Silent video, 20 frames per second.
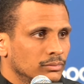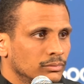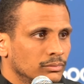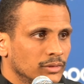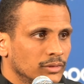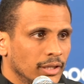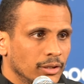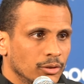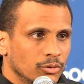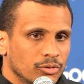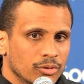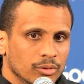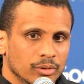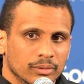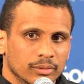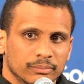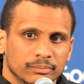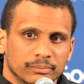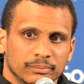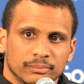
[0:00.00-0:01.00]
Get used to it.
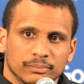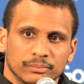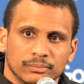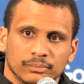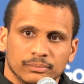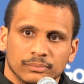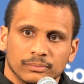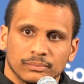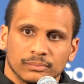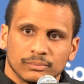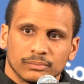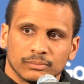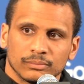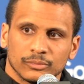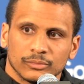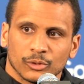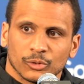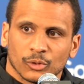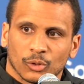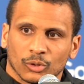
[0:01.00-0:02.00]

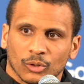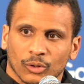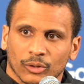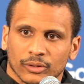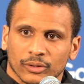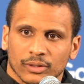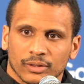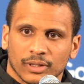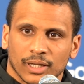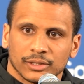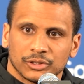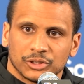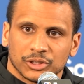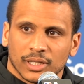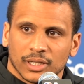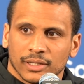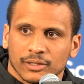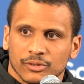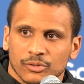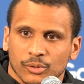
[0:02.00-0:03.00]
You're no longer the nice,
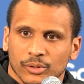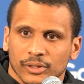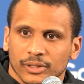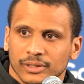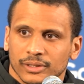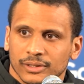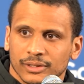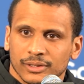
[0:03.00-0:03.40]
shiny toy.